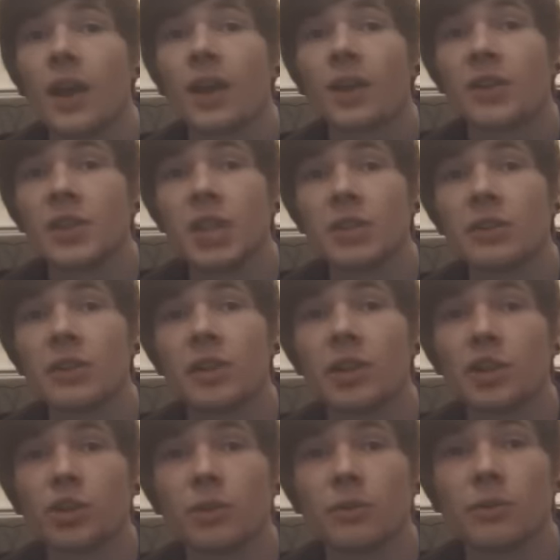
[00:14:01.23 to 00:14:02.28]
Considering the
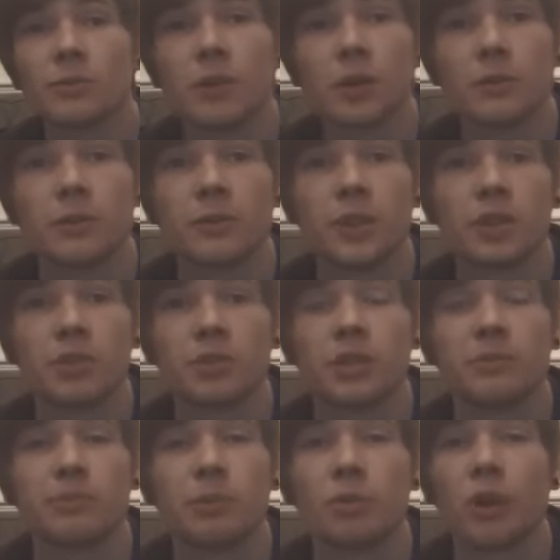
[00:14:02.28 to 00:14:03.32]
Kyurem from Noble
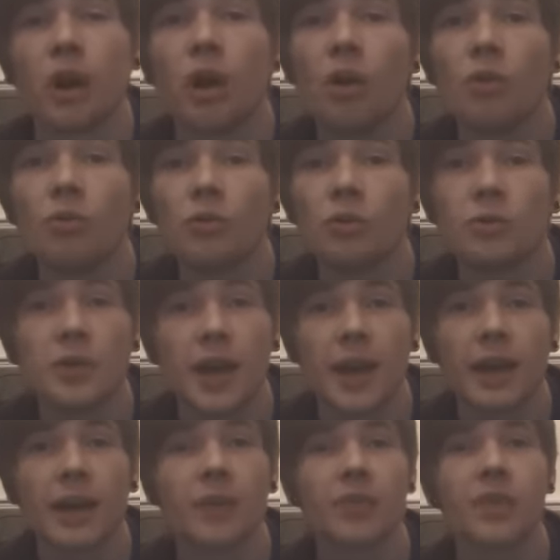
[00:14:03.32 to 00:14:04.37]
Victories bore a whole new
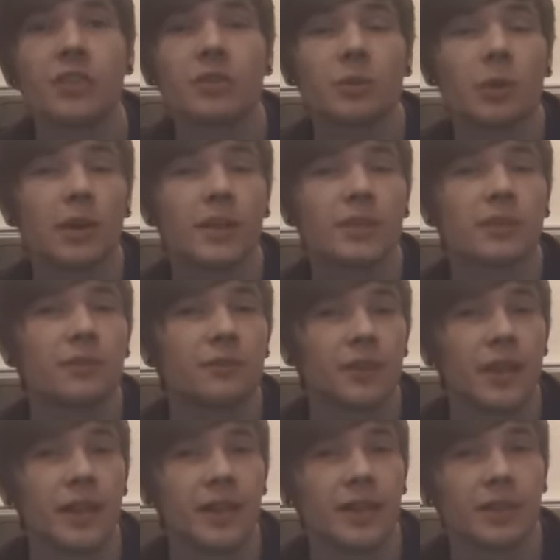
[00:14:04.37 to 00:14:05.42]
deck, this one is
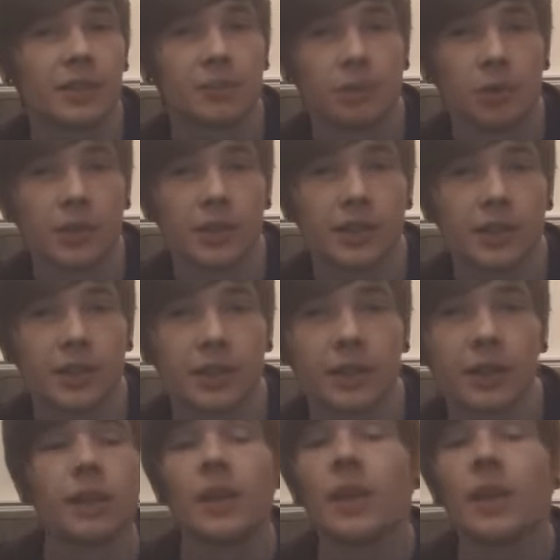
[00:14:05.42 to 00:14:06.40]
severely disappointing.